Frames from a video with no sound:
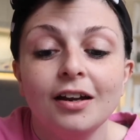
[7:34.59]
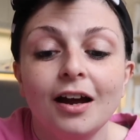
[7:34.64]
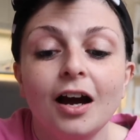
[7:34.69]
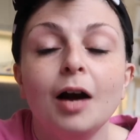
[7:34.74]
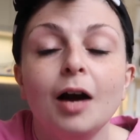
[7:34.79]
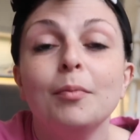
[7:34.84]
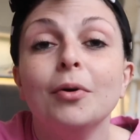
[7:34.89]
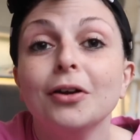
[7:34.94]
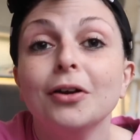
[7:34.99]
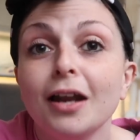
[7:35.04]

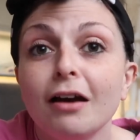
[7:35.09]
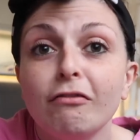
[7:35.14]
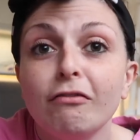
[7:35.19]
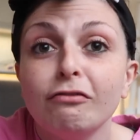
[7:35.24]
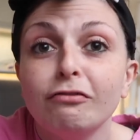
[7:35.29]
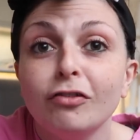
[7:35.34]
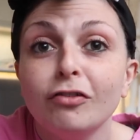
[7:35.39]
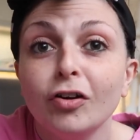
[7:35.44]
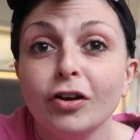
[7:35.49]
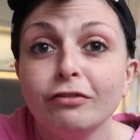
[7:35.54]
I'm on level
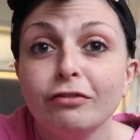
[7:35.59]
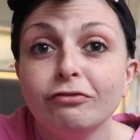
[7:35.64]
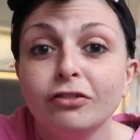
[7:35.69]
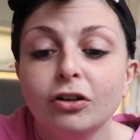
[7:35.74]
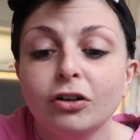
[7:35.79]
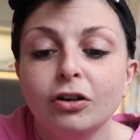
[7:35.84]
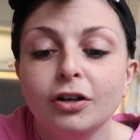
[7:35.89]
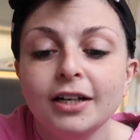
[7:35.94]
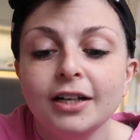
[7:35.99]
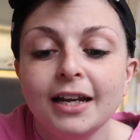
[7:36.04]

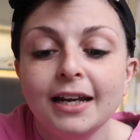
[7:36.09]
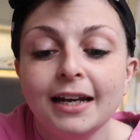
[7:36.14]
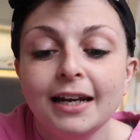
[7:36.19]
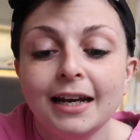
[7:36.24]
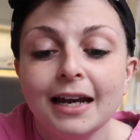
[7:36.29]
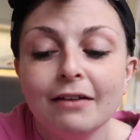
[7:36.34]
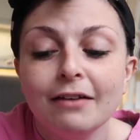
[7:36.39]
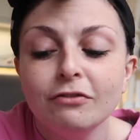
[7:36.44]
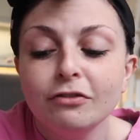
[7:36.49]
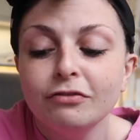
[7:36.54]
44, nearly
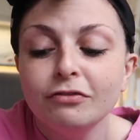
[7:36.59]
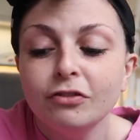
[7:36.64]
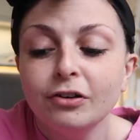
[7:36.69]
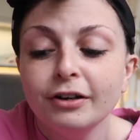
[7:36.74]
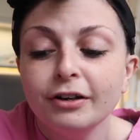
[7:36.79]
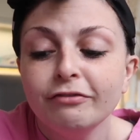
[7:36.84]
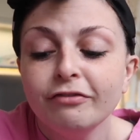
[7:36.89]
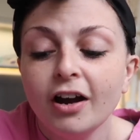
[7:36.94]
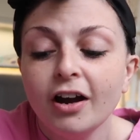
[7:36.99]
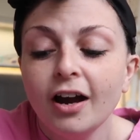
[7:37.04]
level
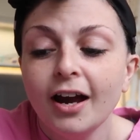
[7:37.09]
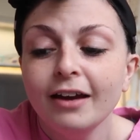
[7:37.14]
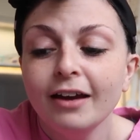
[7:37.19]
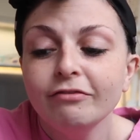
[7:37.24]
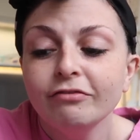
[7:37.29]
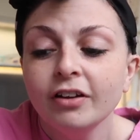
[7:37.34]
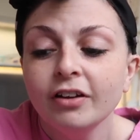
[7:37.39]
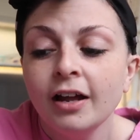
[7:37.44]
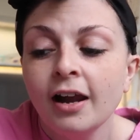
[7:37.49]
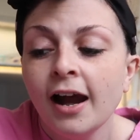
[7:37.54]
45,
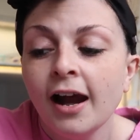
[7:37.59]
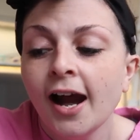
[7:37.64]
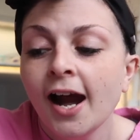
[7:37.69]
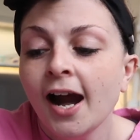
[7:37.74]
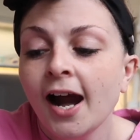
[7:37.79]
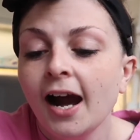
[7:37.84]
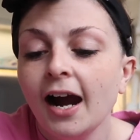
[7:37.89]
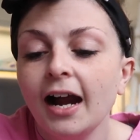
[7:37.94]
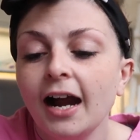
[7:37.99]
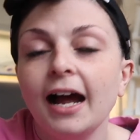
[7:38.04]

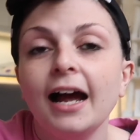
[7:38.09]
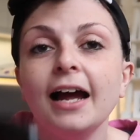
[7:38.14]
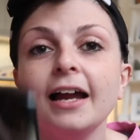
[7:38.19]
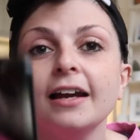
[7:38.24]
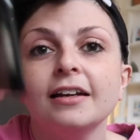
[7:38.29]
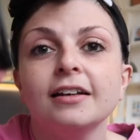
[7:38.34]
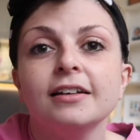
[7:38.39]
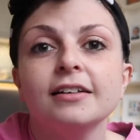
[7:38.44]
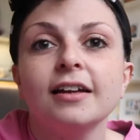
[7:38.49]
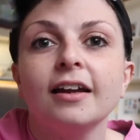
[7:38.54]

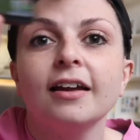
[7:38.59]
and